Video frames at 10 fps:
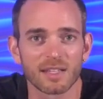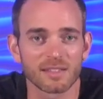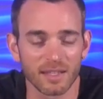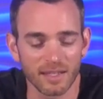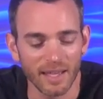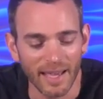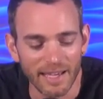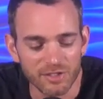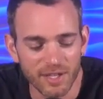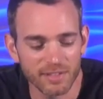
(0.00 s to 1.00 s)
That's
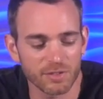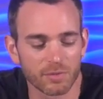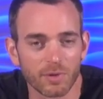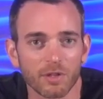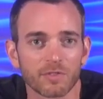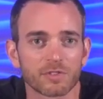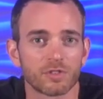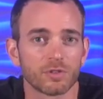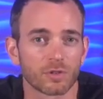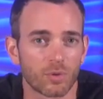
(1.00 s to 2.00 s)
hashtags that are relevant
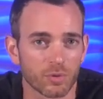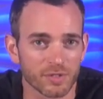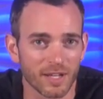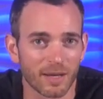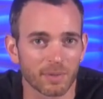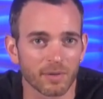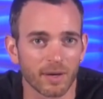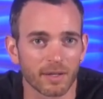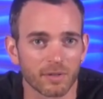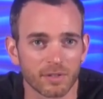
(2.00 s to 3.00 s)
to your course topic,
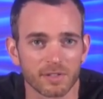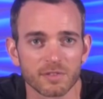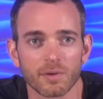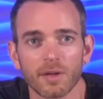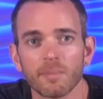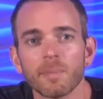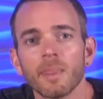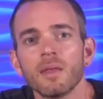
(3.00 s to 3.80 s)
right, on Instagram,